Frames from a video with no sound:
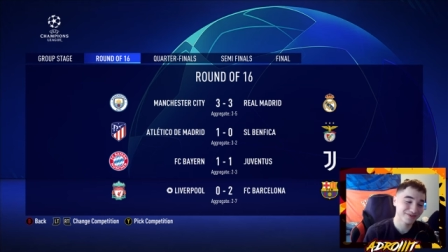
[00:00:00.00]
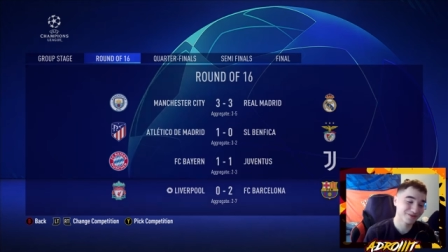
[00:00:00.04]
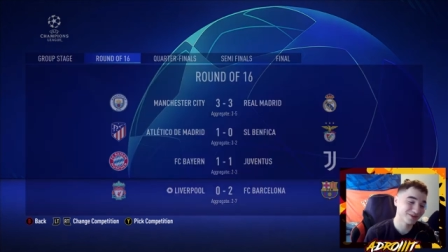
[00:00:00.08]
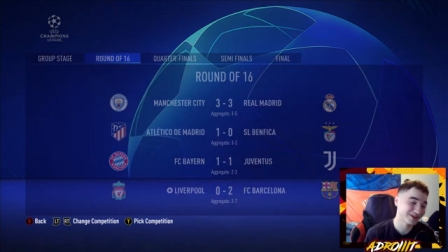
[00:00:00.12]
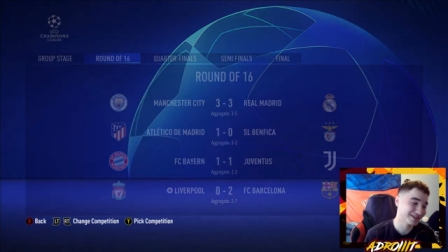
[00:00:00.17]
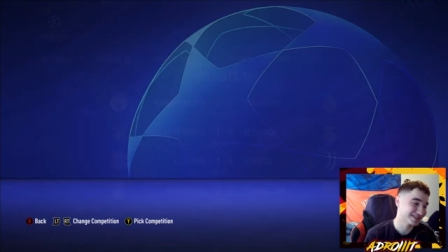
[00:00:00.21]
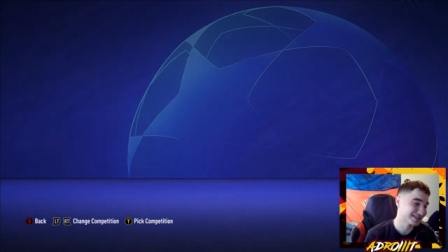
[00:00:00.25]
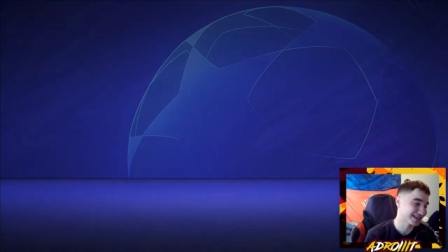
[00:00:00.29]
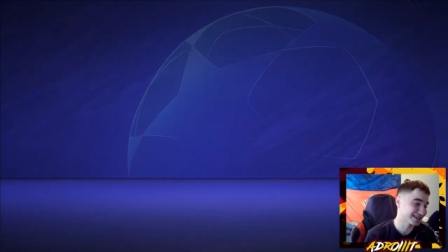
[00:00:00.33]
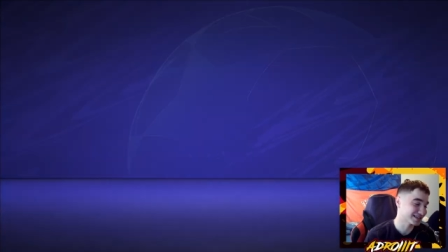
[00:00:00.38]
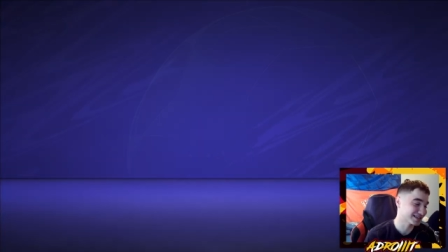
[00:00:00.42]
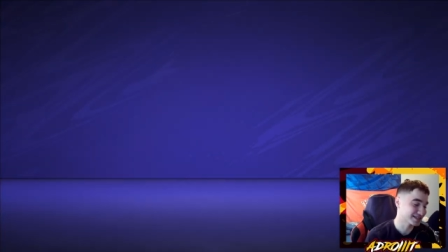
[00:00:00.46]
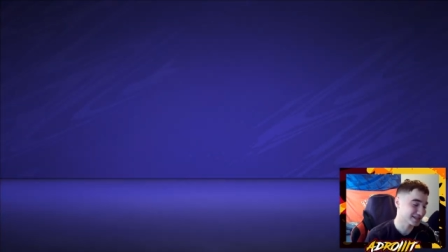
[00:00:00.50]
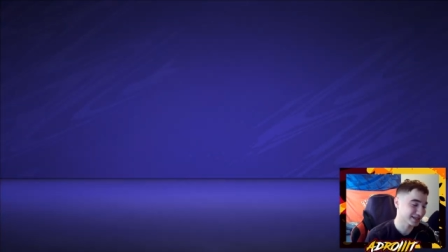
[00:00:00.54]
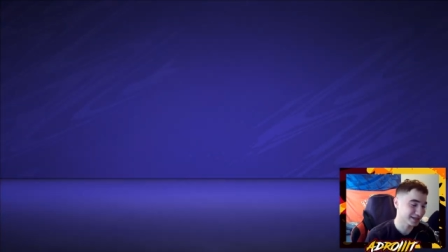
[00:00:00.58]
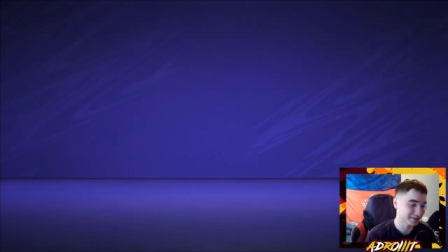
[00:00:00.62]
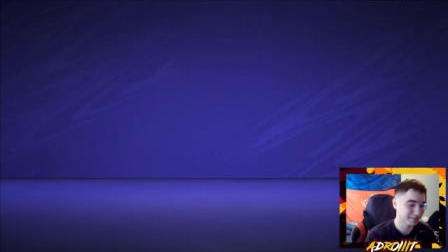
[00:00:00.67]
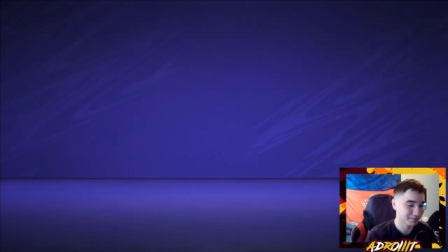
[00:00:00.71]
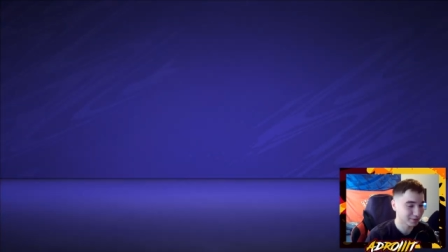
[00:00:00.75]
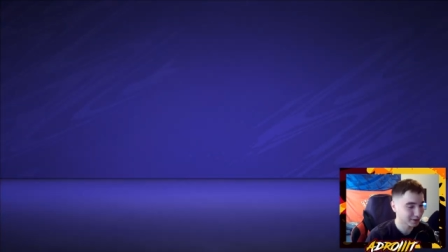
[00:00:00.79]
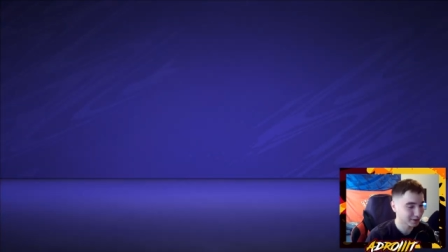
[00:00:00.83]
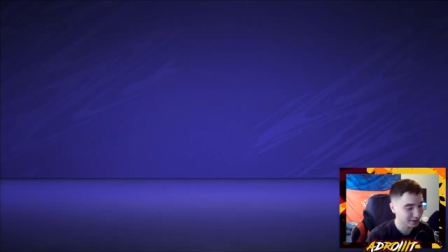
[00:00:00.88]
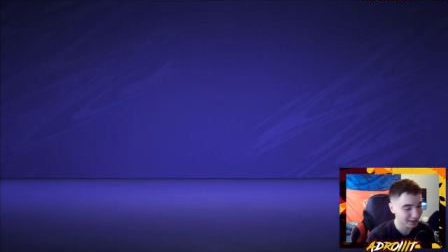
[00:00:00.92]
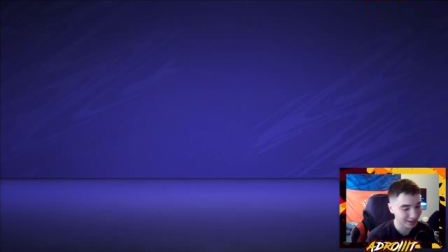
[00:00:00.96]
Really sad to see,
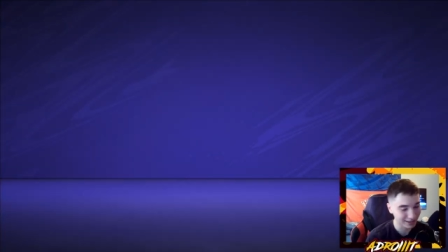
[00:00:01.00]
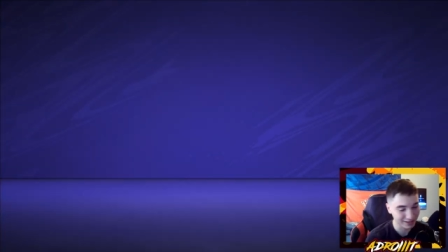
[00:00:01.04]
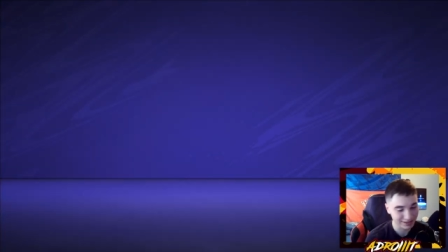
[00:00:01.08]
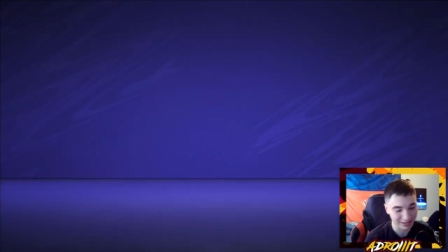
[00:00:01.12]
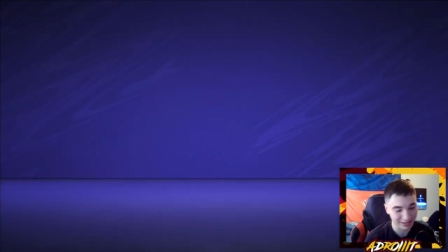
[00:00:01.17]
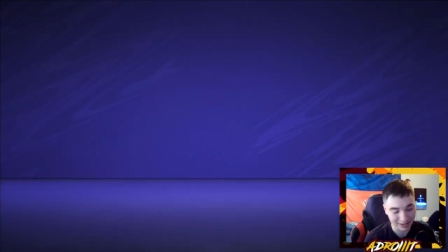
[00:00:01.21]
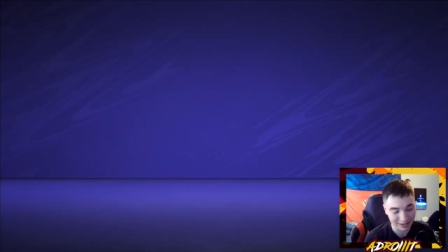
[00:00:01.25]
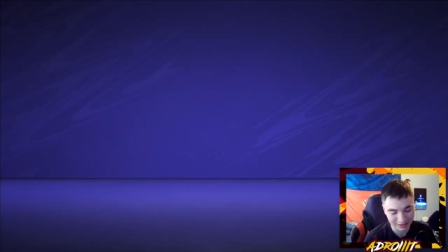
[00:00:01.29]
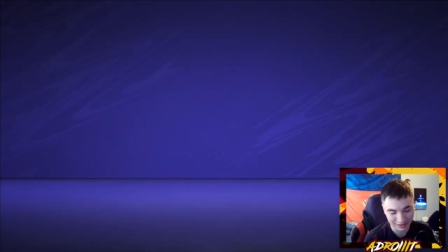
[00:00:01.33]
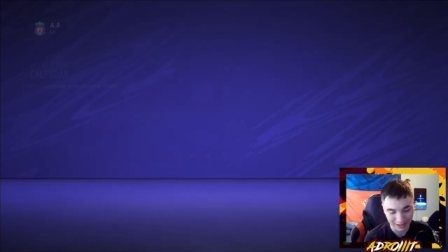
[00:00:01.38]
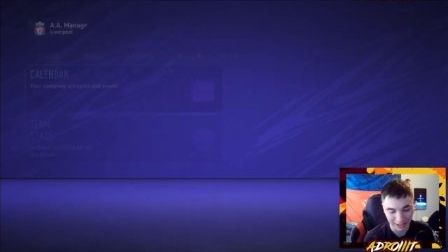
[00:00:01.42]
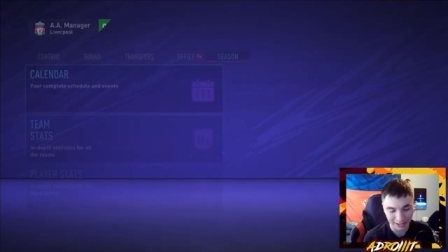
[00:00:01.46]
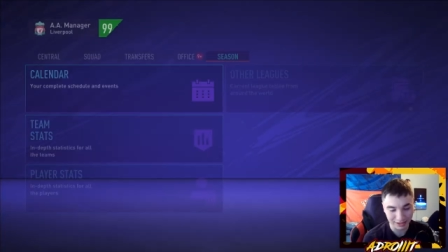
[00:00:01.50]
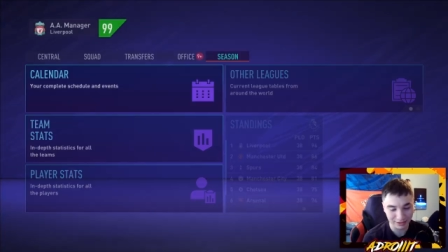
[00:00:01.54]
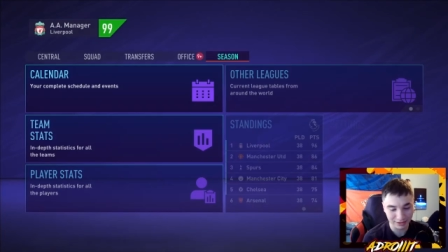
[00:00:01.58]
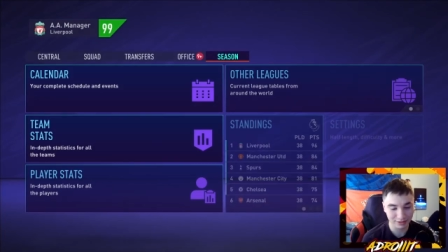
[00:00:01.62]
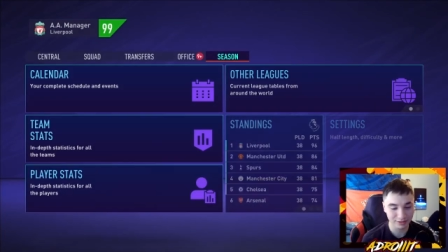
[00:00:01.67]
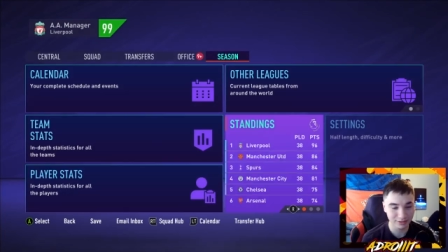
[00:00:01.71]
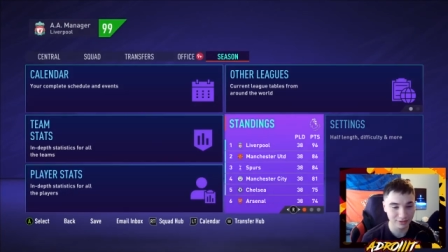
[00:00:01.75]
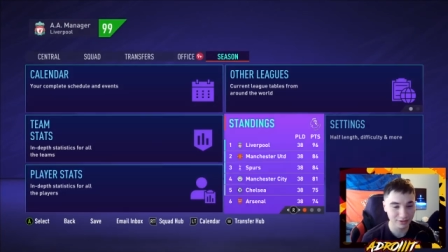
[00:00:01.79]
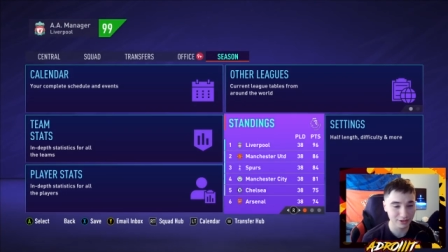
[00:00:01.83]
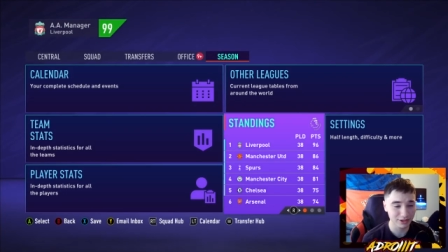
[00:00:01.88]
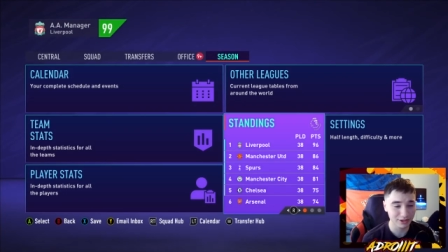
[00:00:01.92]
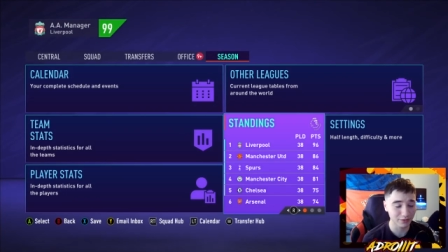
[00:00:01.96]
but like I said,
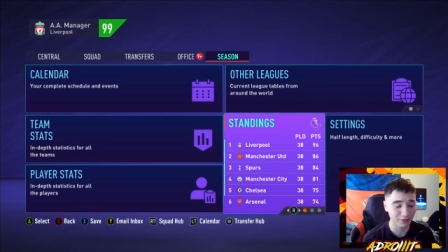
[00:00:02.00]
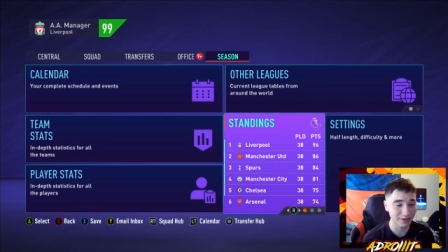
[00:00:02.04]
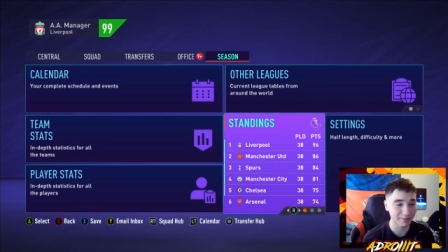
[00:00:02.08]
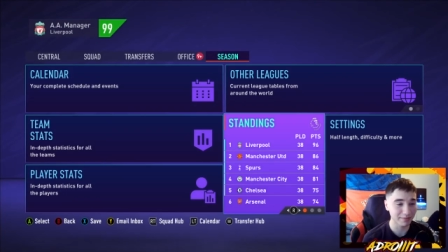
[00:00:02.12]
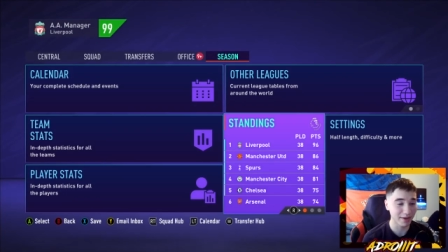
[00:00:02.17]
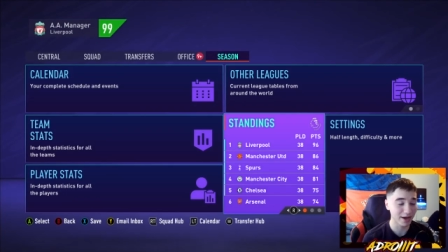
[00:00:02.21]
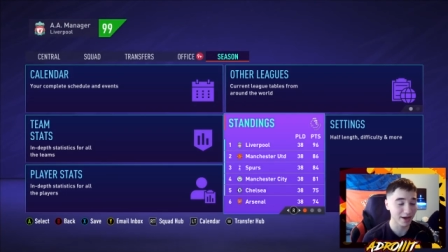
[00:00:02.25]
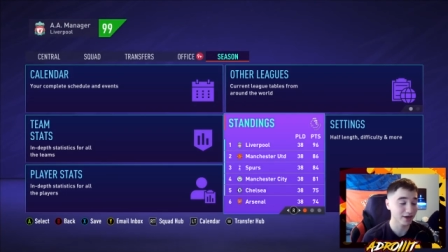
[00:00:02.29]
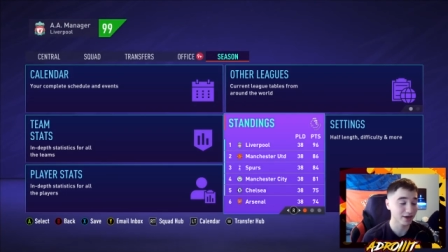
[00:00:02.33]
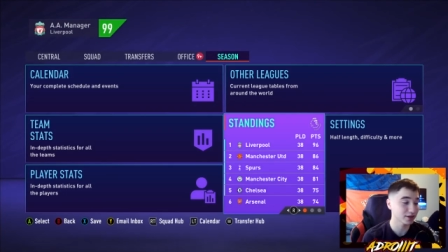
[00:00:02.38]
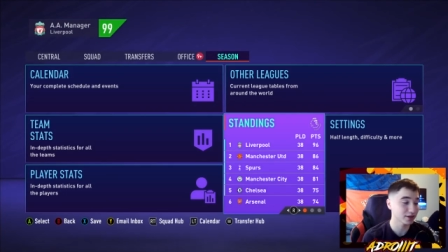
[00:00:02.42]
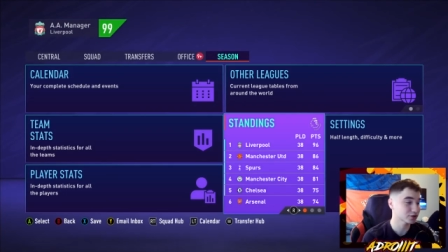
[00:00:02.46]
that doesn't really matter.